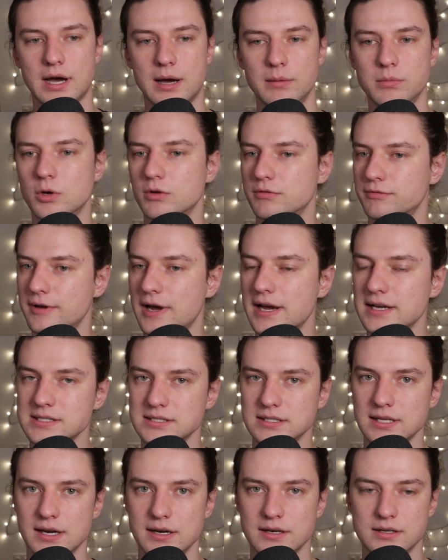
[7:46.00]
I'm not
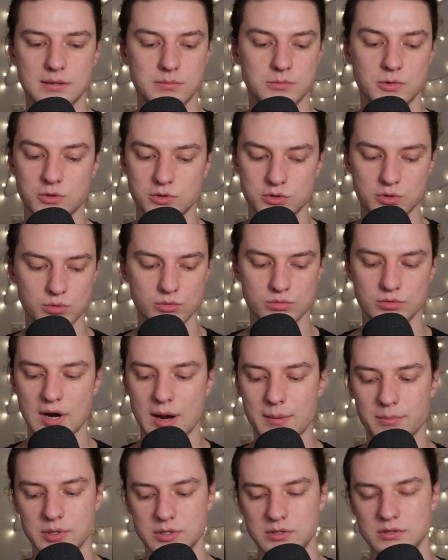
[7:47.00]
fast at it. I'm not too
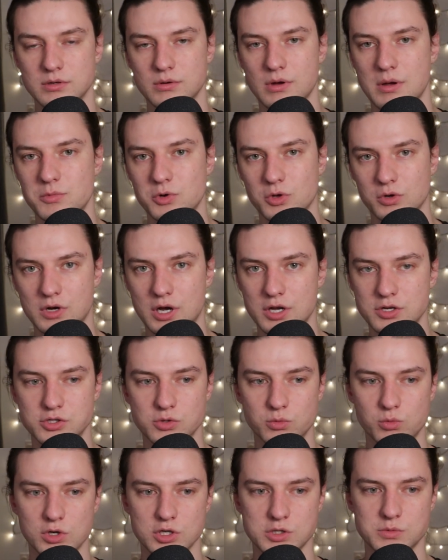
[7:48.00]
rapid. I'm not
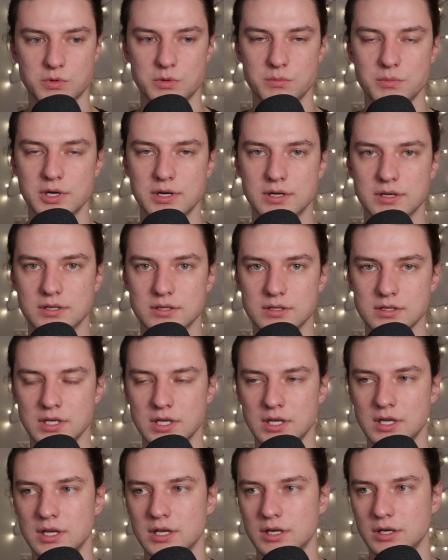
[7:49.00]
100 words per minute
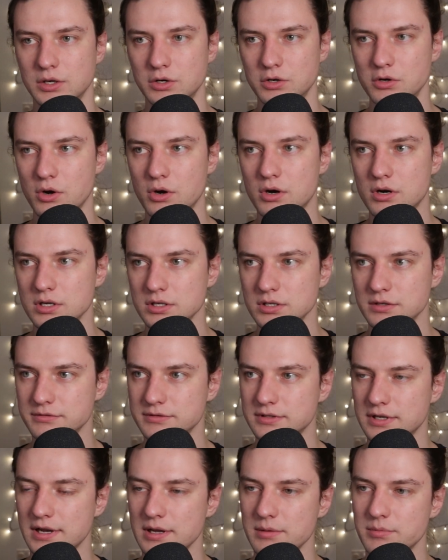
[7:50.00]
god
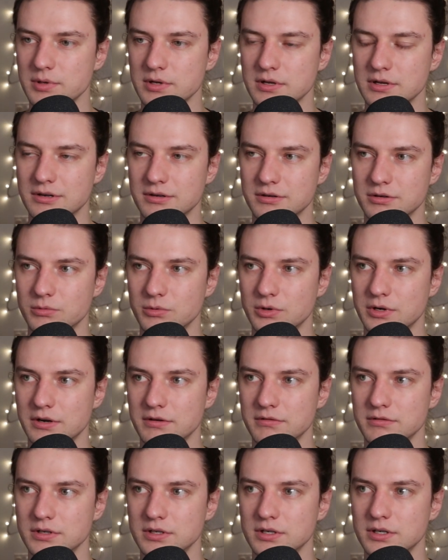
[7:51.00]
of typing or
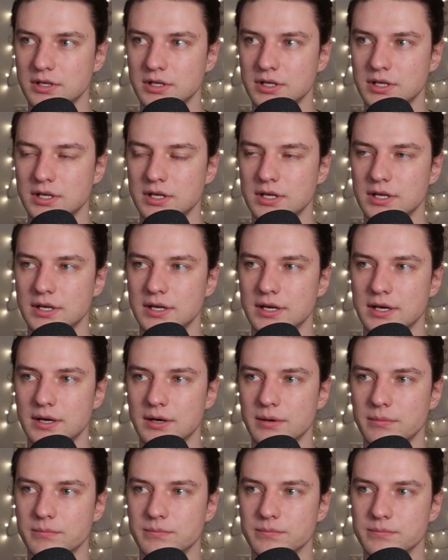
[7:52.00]
whatever.
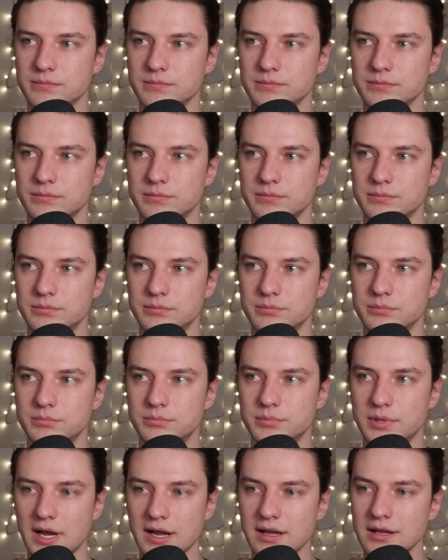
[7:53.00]

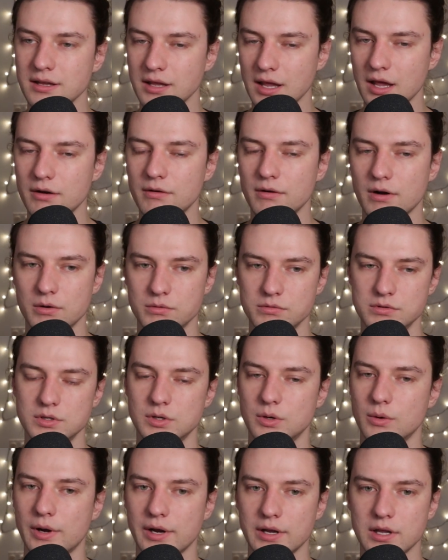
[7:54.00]
But I can get around,
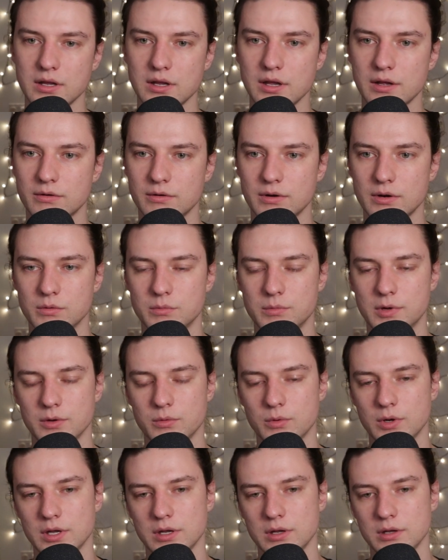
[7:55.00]
I can get around my
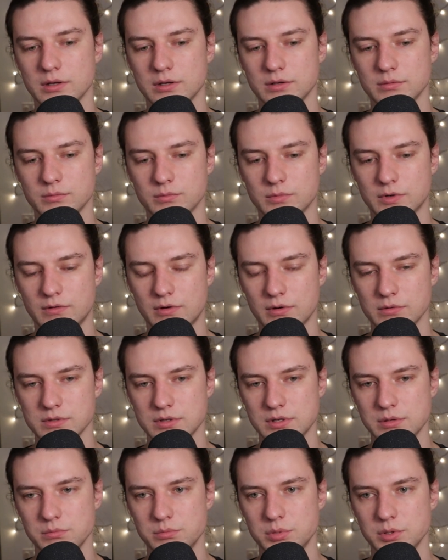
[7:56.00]
way around the
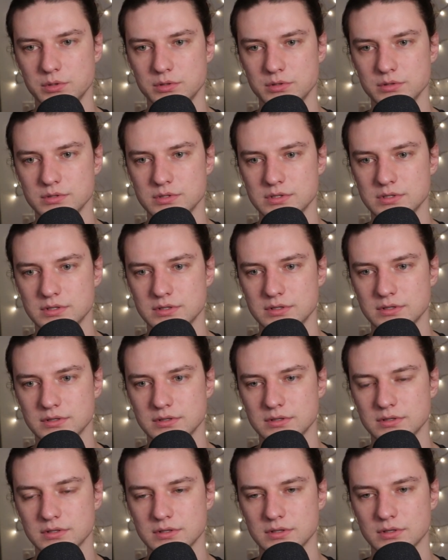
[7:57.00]
computers and
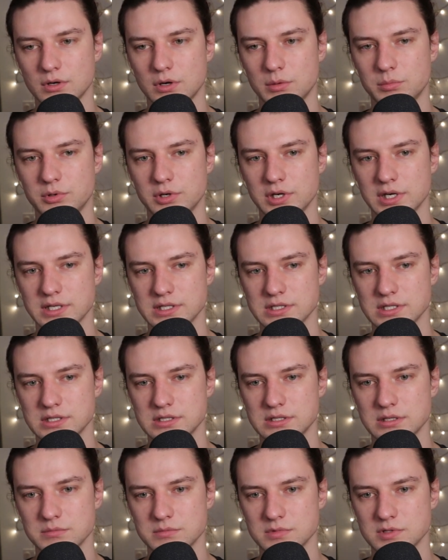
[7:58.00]
operating
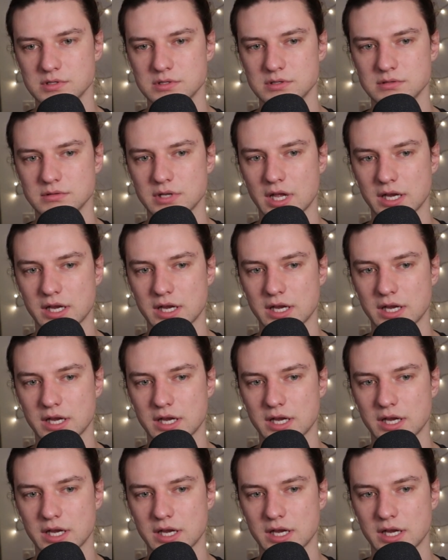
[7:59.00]
systems.